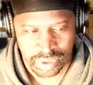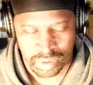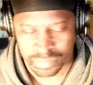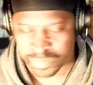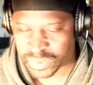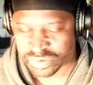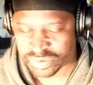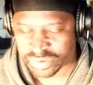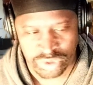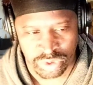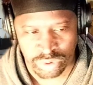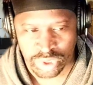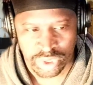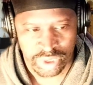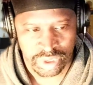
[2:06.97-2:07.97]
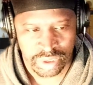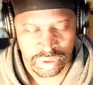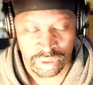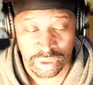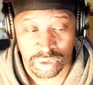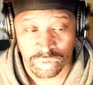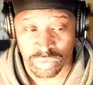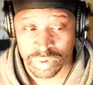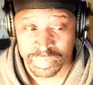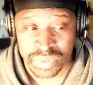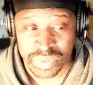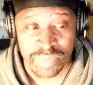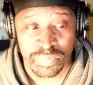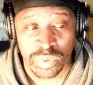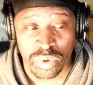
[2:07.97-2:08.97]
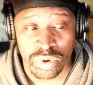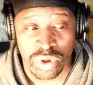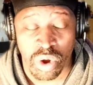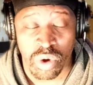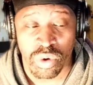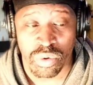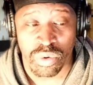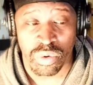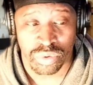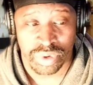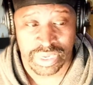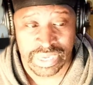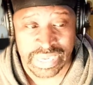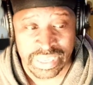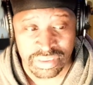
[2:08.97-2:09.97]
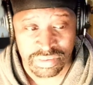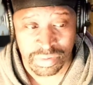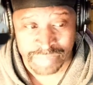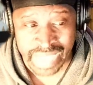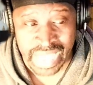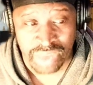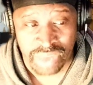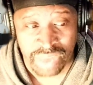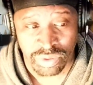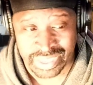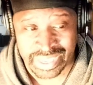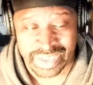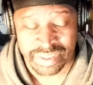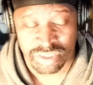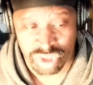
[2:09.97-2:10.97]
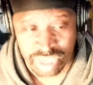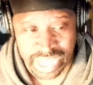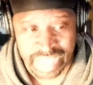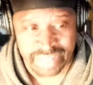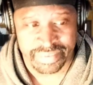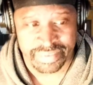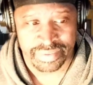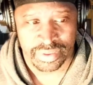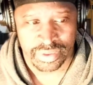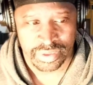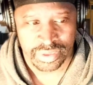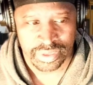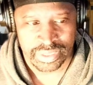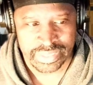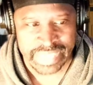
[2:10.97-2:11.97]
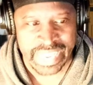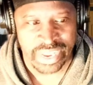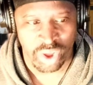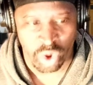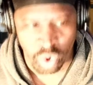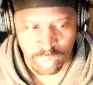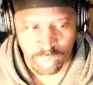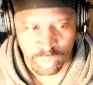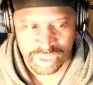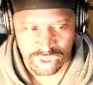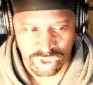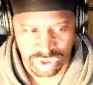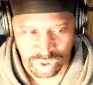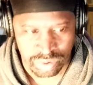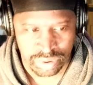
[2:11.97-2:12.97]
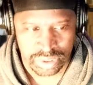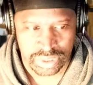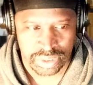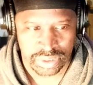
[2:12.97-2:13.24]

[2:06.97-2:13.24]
A person you... look, when people go into battles against chess, they hope he choke.